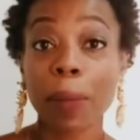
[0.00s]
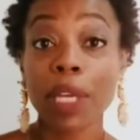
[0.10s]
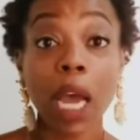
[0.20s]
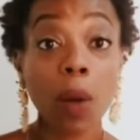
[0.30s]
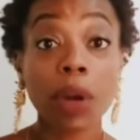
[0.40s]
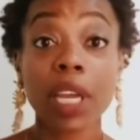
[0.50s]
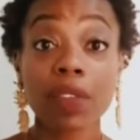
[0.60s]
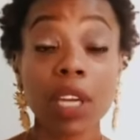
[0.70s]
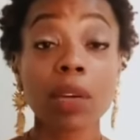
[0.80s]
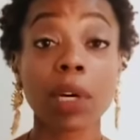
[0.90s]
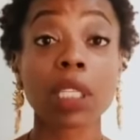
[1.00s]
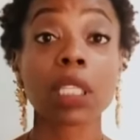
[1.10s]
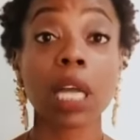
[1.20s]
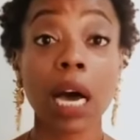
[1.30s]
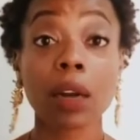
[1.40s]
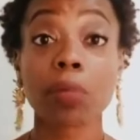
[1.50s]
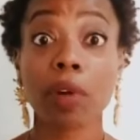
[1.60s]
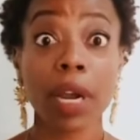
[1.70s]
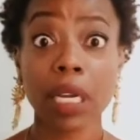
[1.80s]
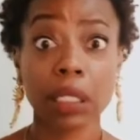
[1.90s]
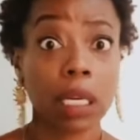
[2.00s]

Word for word: I mean, y'all were giving him a lot of praise,